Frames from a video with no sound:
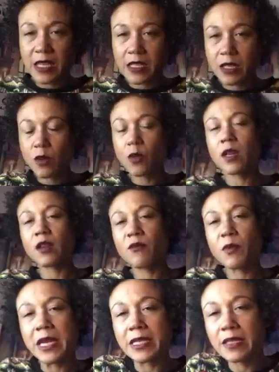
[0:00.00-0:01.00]
is the Queen
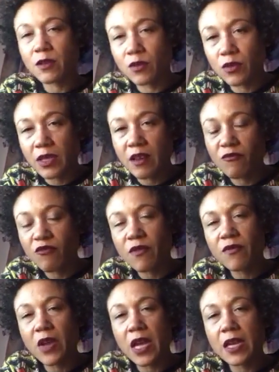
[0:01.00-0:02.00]
of Pentacles in
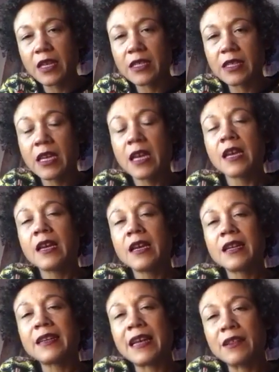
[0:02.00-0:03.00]
reverse.
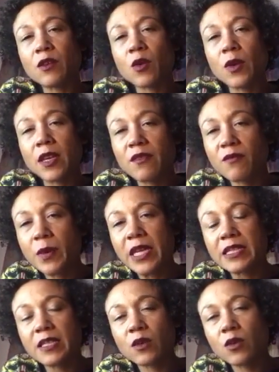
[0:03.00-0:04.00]
Now the Queen of
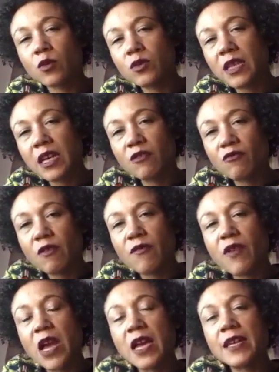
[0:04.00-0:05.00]
Pentacles in
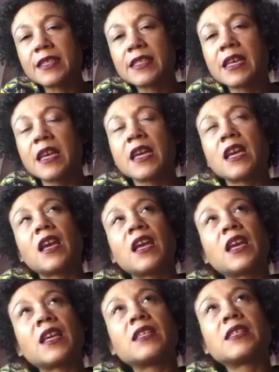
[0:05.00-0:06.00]
reverse
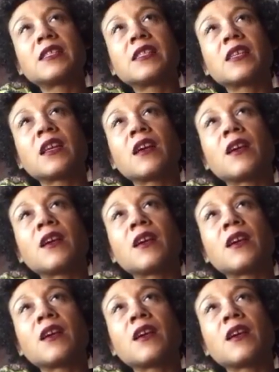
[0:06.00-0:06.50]
is